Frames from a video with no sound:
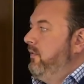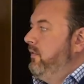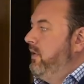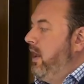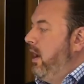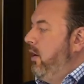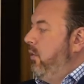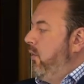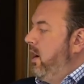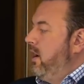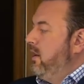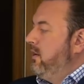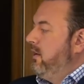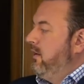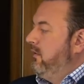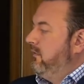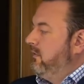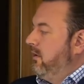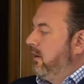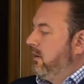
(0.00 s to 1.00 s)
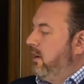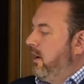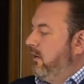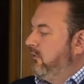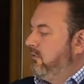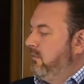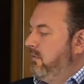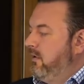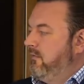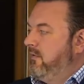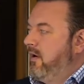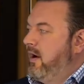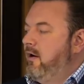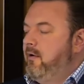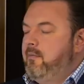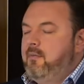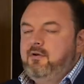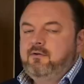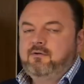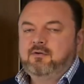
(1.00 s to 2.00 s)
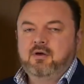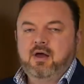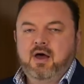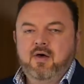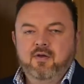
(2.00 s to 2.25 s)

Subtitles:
Day 1 is in a classroom environment,